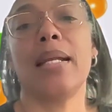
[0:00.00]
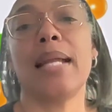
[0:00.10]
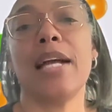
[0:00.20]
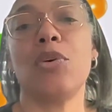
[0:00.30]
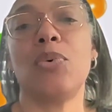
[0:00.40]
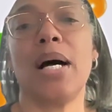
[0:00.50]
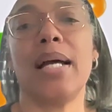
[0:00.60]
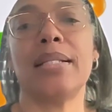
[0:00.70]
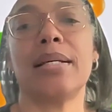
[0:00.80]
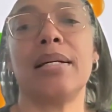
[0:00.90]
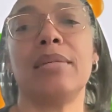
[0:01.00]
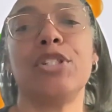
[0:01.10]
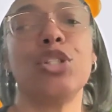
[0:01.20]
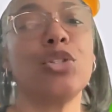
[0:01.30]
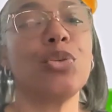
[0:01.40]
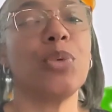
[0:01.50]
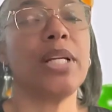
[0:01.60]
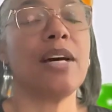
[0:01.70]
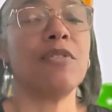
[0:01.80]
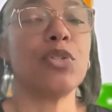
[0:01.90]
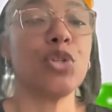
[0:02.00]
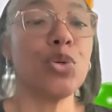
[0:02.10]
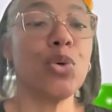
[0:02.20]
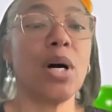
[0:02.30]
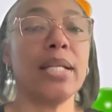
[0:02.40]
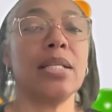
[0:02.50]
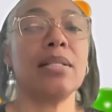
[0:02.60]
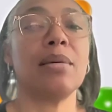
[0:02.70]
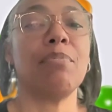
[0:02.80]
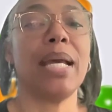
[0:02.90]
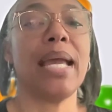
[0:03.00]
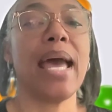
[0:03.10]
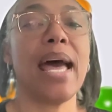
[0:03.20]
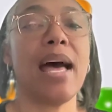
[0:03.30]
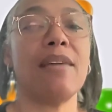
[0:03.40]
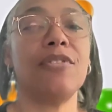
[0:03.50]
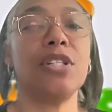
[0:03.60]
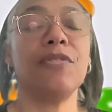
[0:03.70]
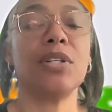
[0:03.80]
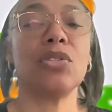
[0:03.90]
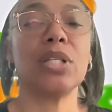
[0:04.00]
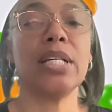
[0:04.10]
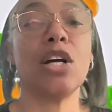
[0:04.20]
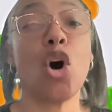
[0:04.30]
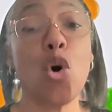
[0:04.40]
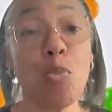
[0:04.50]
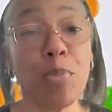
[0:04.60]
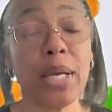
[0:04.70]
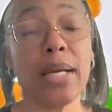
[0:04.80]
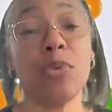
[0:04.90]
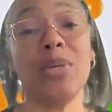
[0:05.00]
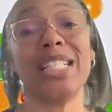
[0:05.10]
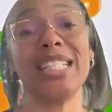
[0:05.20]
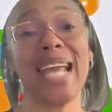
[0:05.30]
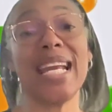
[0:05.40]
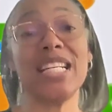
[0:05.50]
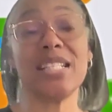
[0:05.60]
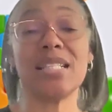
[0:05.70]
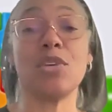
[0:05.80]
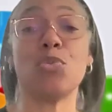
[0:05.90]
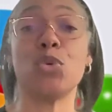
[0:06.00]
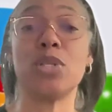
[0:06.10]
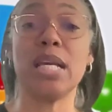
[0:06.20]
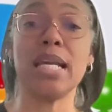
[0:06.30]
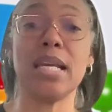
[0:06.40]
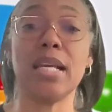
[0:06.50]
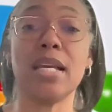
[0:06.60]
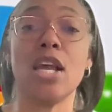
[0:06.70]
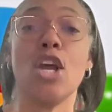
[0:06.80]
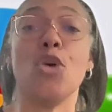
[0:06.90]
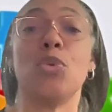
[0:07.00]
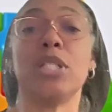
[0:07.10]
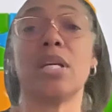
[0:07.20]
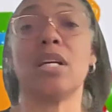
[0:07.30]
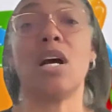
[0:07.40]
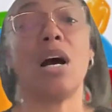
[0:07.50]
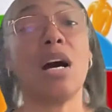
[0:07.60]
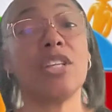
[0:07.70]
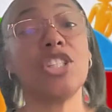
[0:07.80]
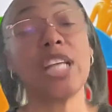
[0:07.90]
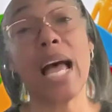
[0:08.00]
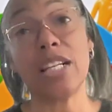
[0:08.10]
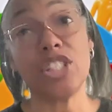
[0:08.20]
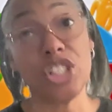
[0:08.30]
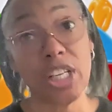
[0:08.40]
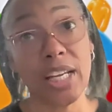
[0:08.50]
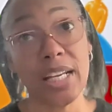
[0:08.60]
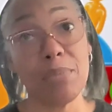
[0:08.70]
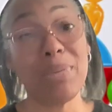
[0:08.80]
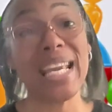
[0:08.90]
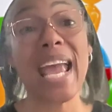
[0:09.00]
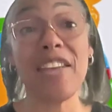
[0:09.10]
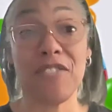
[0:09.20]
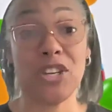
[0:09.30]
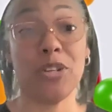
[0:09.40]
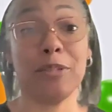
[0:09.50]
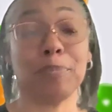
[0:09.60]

Likewise, children with level 2 autism may have difficulty coping with changes in routine, which can cause challenging behavior.